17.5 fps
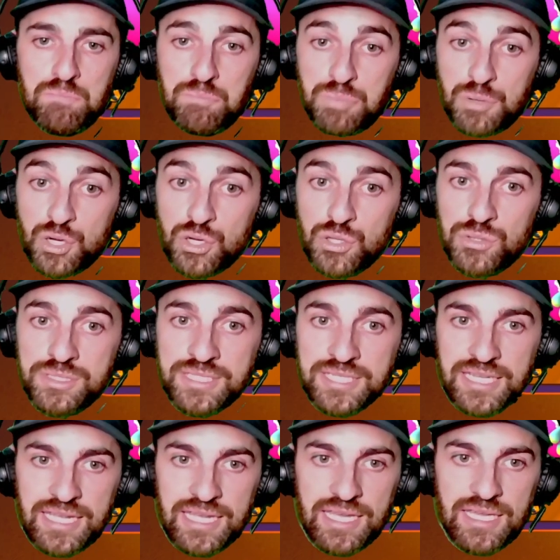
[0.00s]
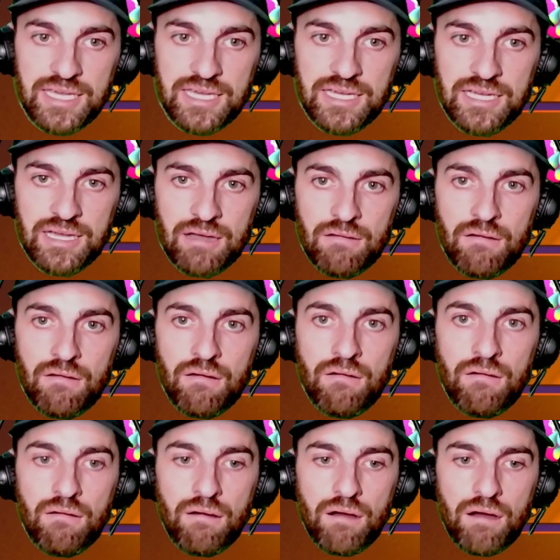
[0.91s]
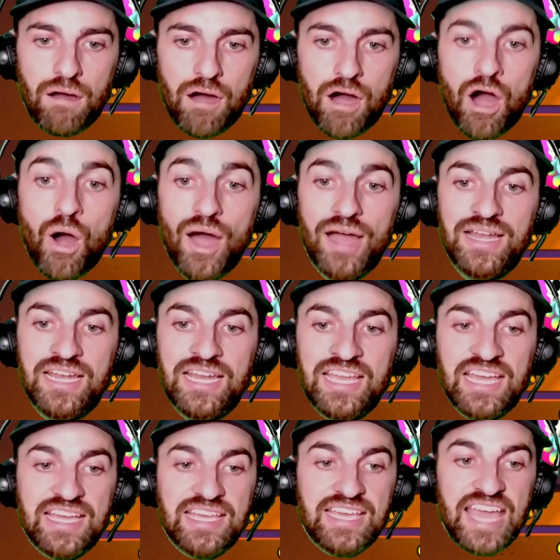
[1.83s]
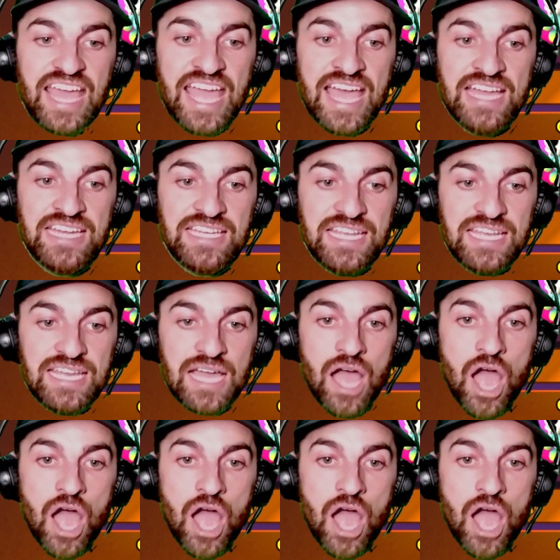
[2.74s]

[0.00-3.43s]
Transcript: Boutique? Oh, I need to get candy.